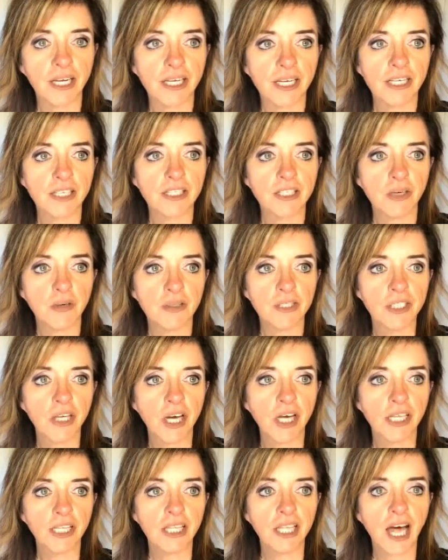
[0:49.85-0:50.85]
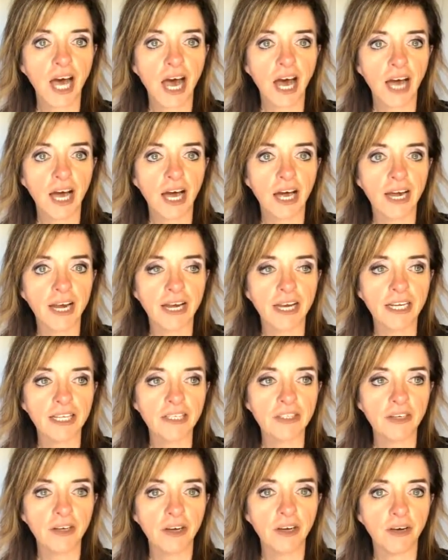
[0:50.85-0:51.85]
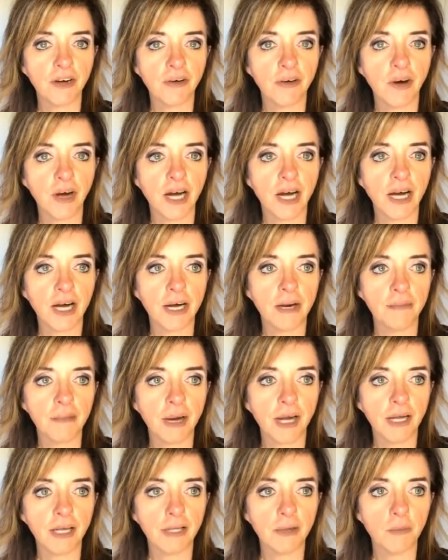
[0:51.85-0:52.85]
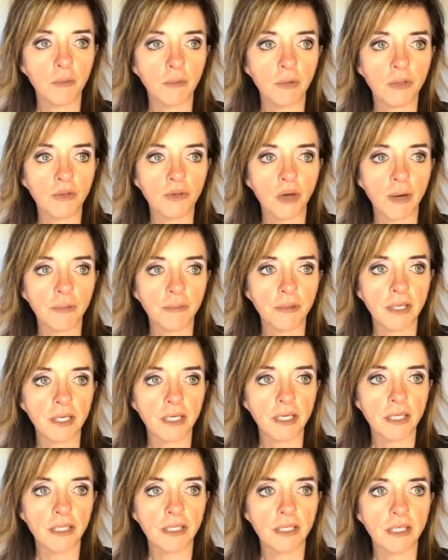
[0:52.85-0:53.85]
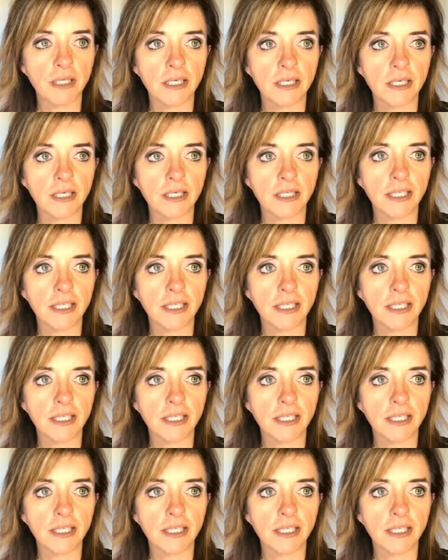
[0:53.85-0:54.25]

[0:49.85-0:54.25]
So it's online, so I will drop the